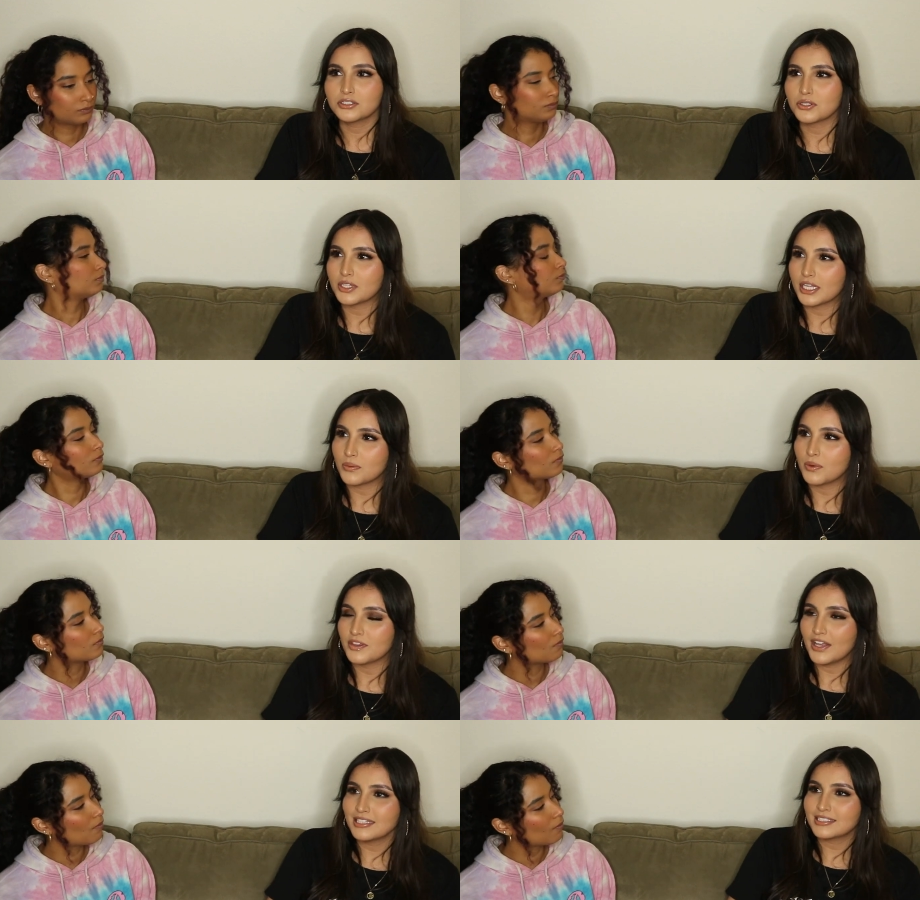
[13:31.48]
Speaker 1: So like
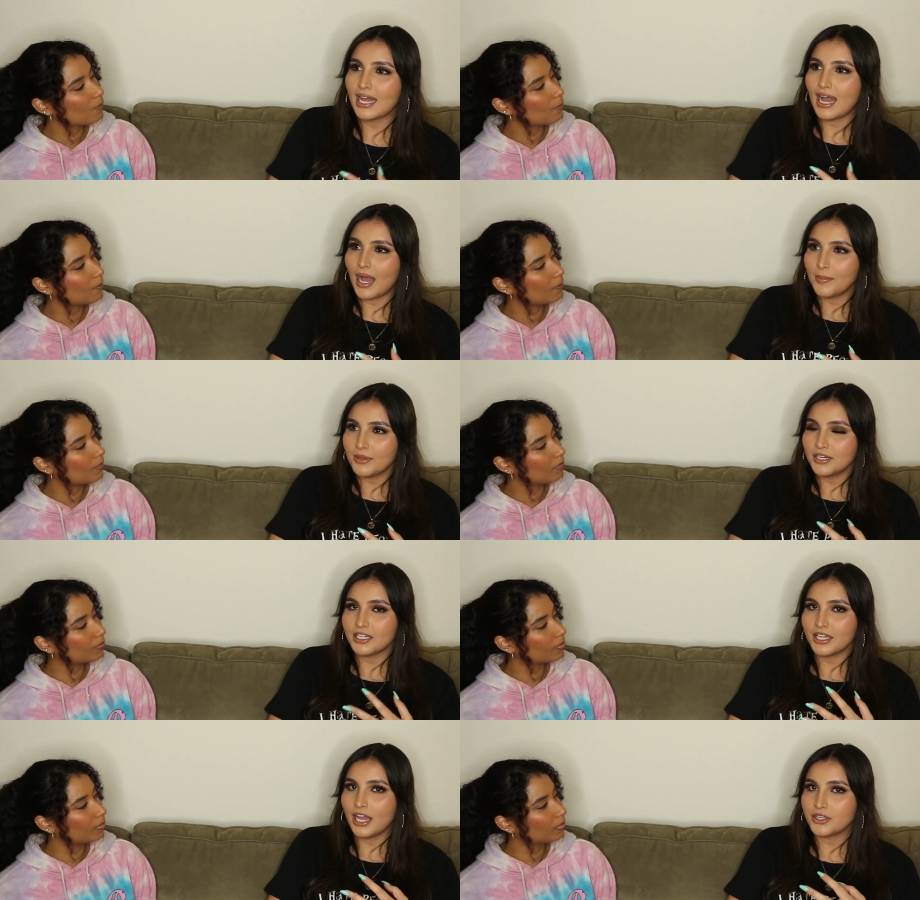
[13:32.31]
when that's
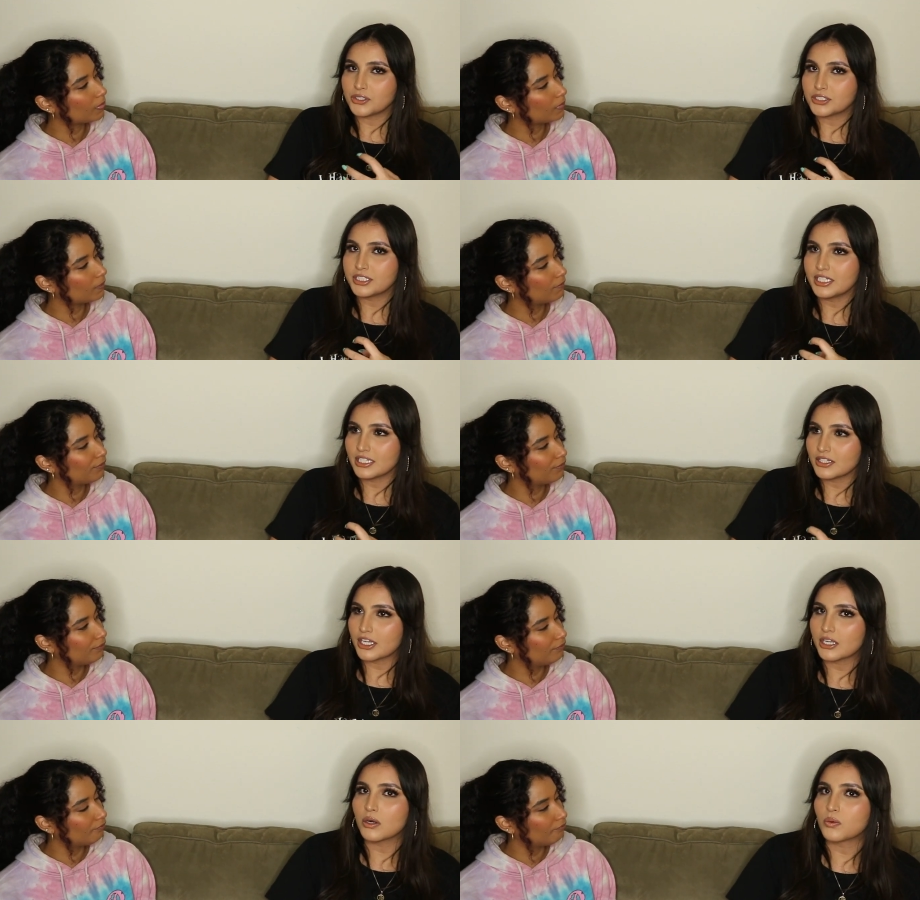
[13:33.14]
happening, yeah, you're seeing
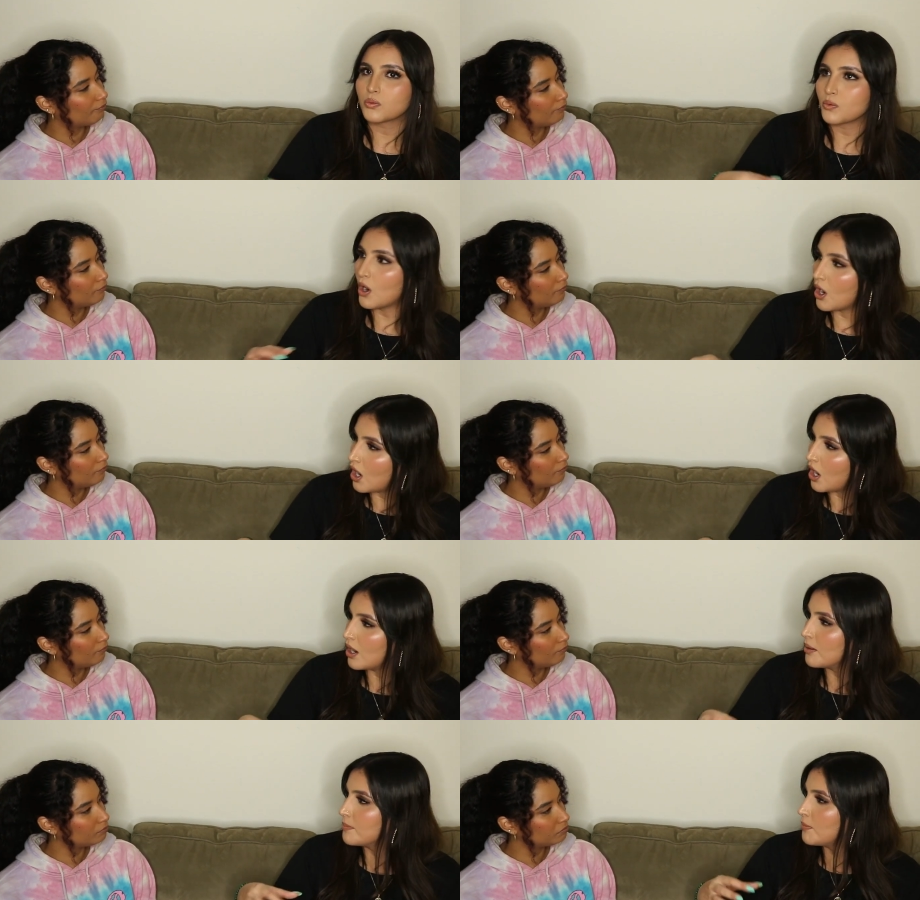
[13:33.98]
like a
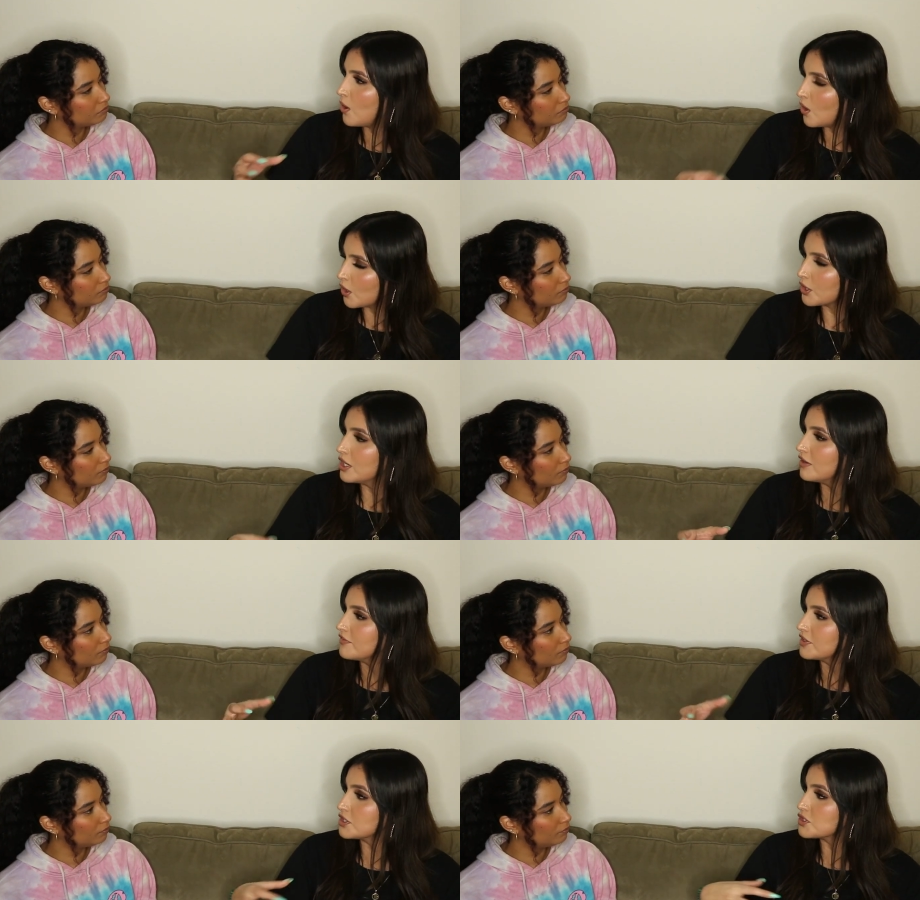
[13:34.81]
raw part
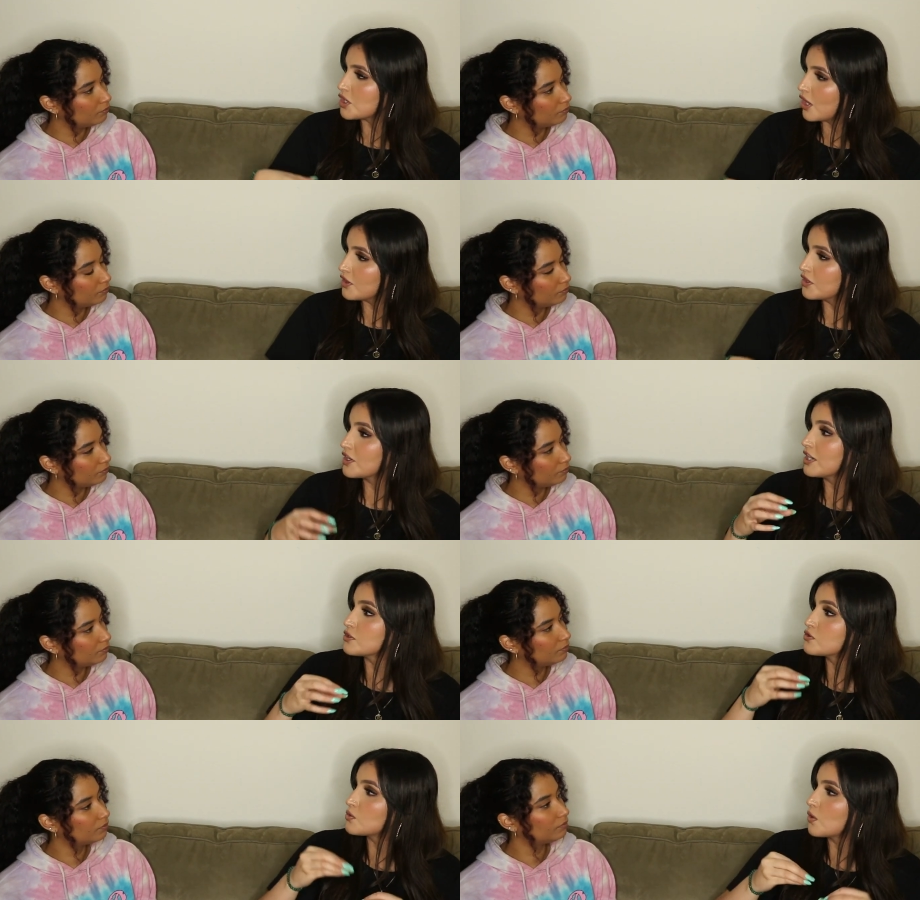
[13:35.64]
of each other,
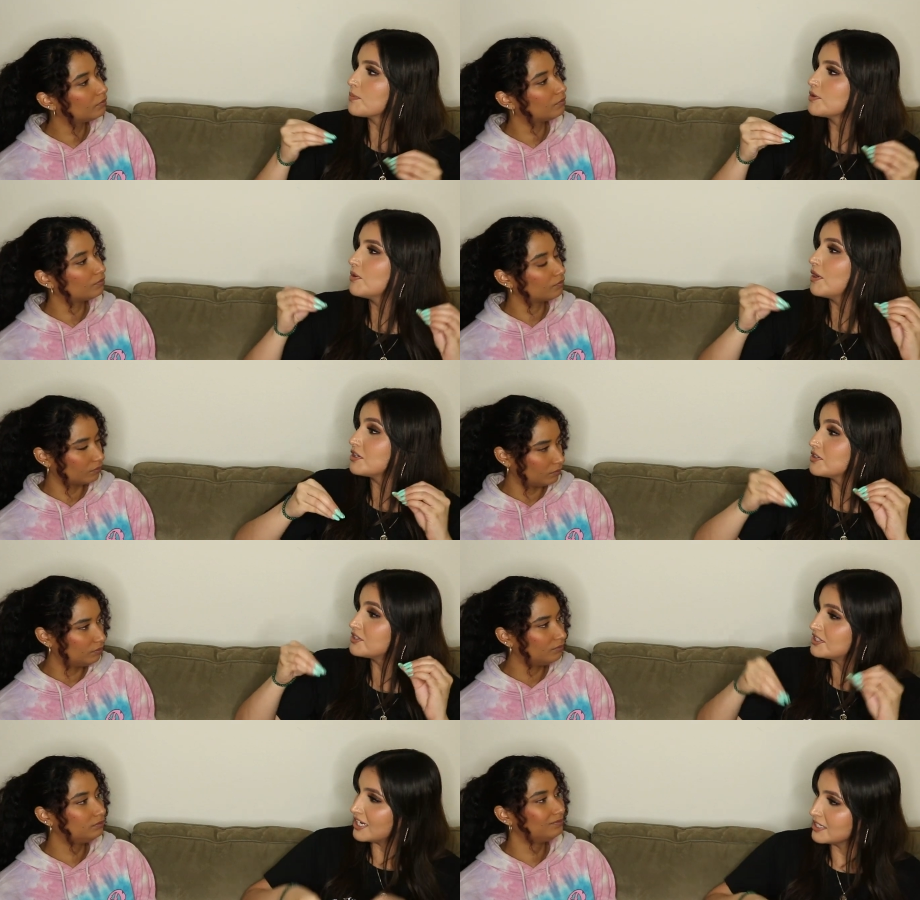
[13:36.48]
and Scorpio
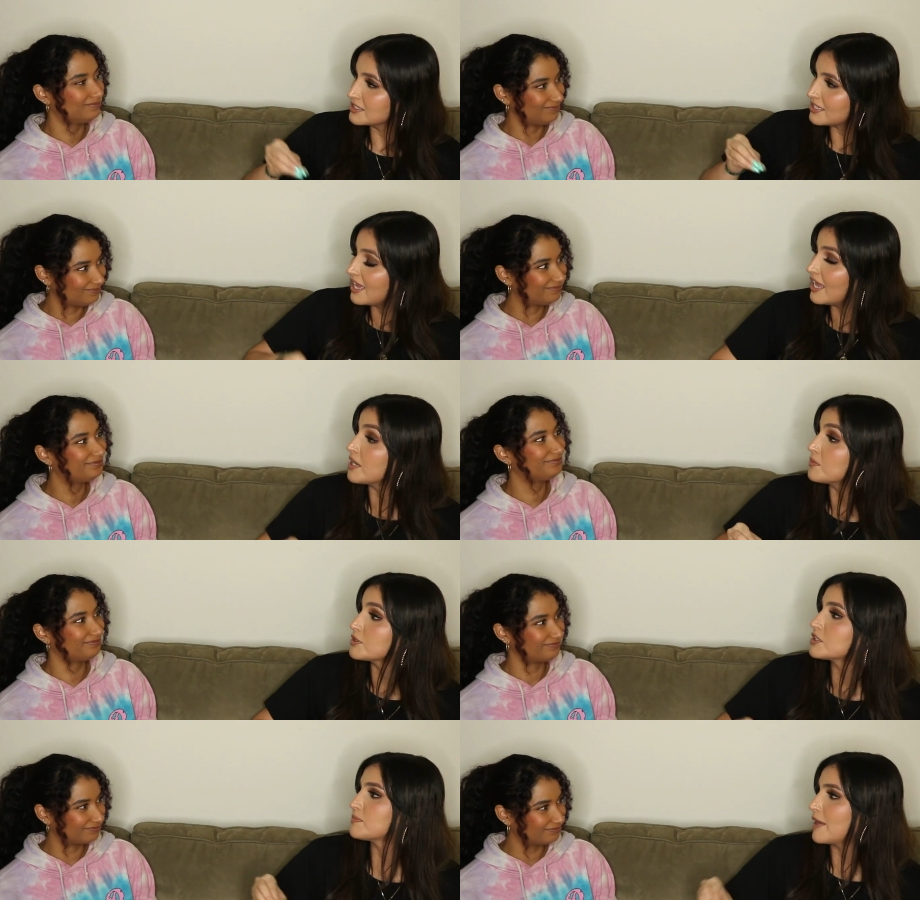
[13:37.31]
understands that
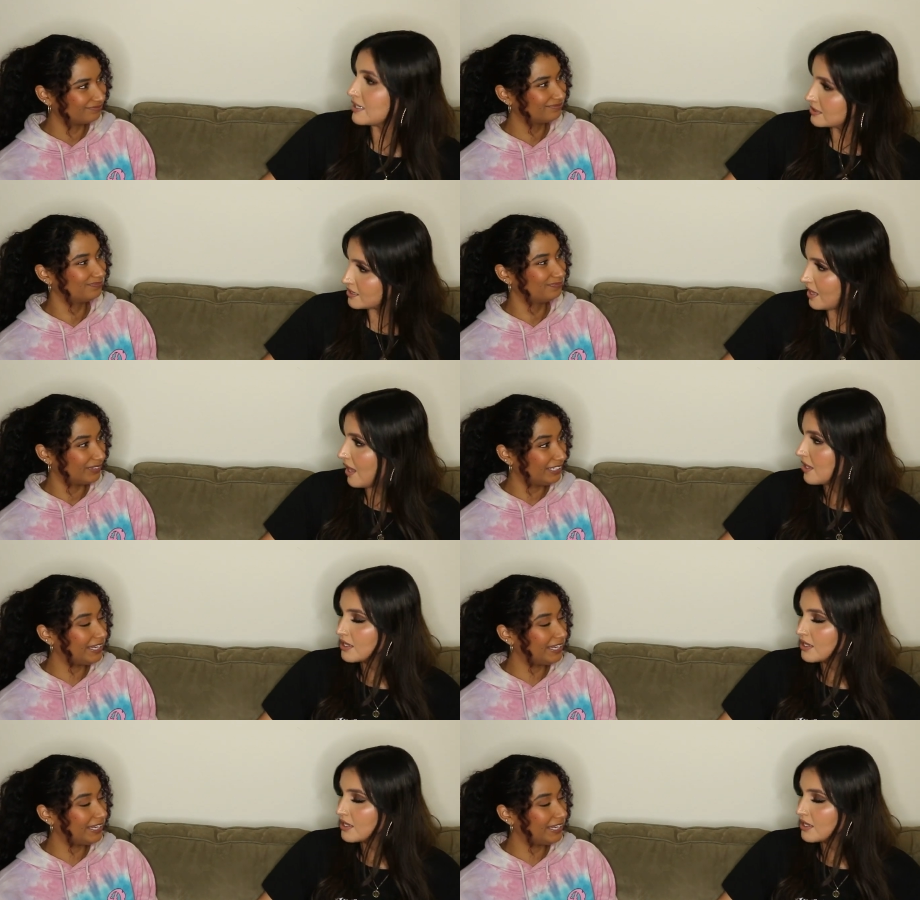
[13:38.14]
and respects that.